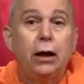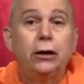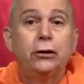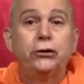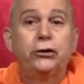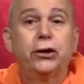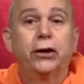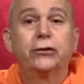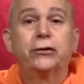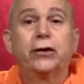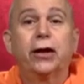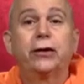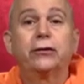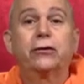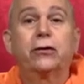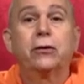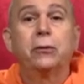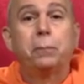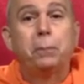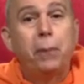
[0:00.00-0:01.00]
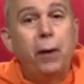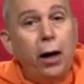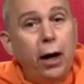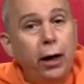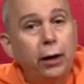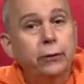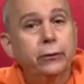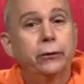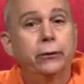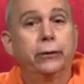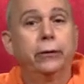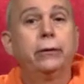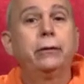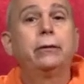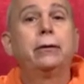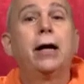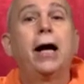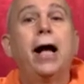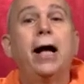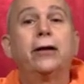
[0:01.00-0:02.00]
Just as the potter
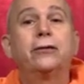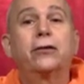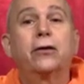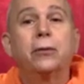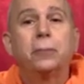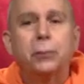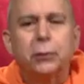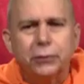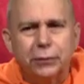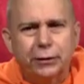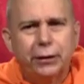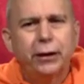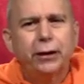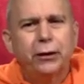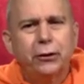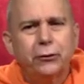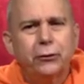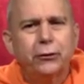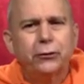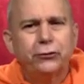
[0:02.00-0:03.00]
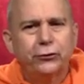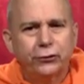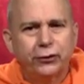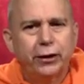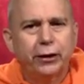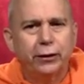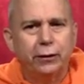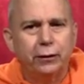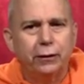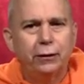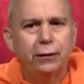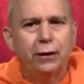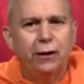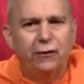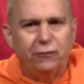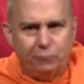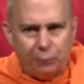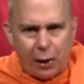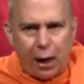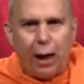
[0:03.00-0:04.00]
has the particular skill
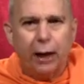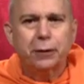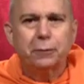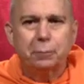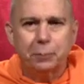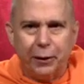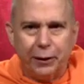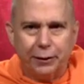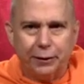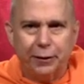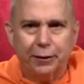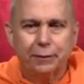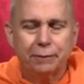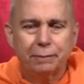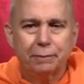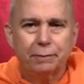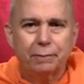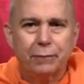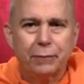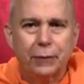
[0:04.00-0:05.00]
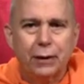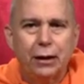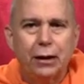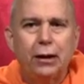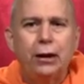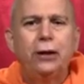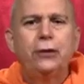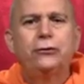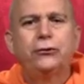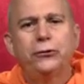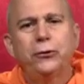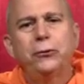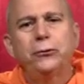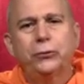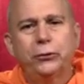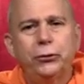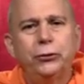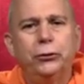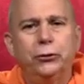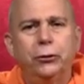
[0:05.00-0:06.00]
of pot making, so
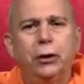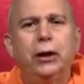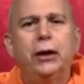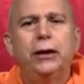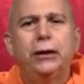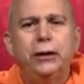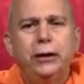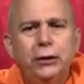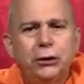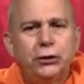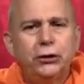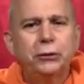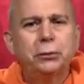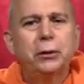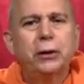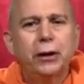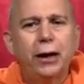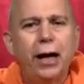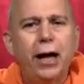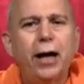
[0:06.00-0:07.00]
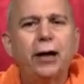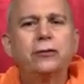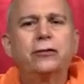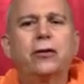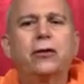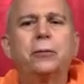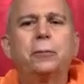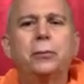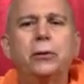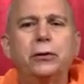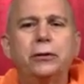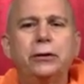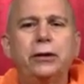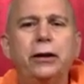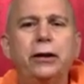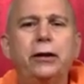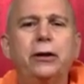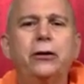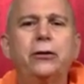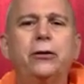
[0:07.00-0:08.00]
too Ishvara has the
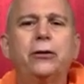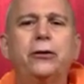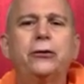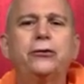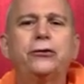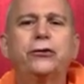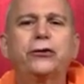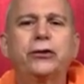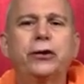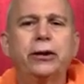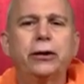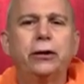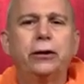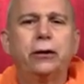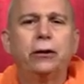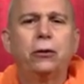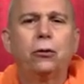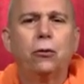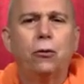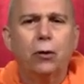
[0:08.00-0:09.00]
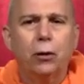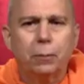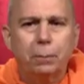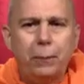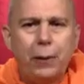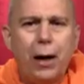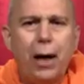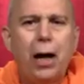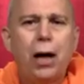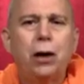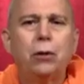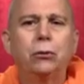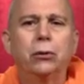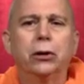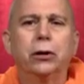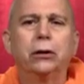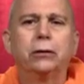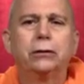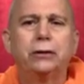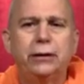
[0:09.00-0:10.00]
particular skill or
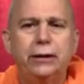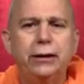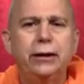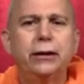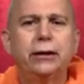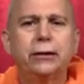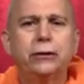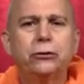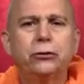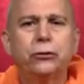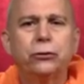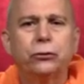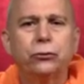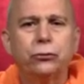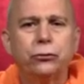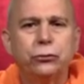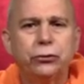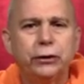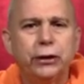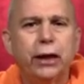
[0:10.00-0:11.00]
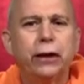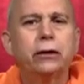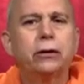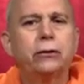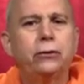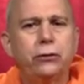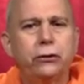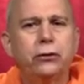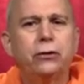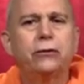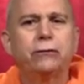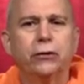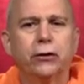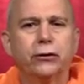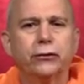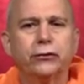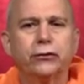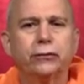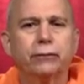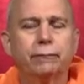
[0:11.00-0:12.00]
power needed to create the
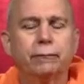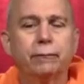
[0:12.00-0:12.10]
universe.